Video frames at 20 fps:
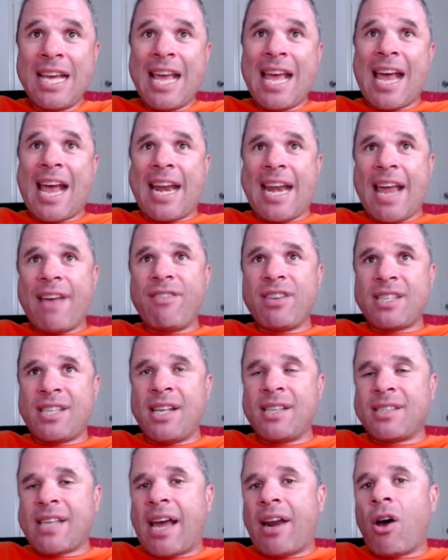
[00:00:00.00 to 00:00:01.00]
And ever
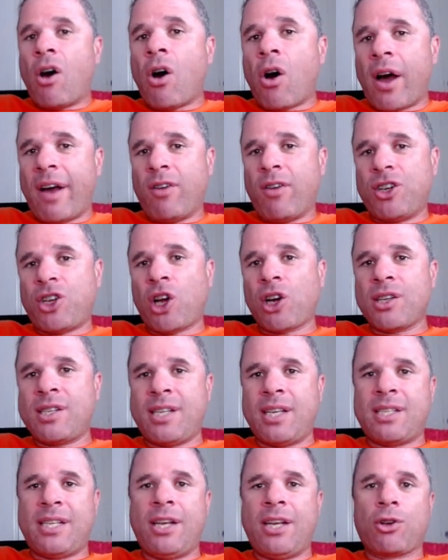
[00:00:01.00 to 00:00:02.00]
since that high of
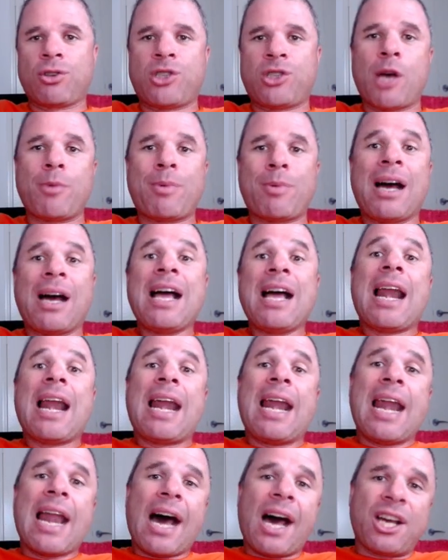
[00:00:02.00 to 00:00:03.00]
$1.60 in October
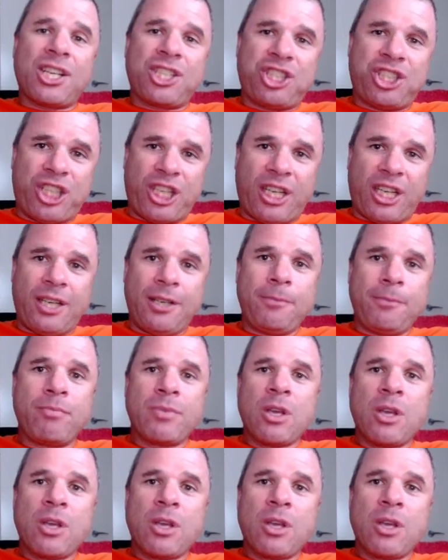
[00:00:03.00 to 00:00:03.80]
last year,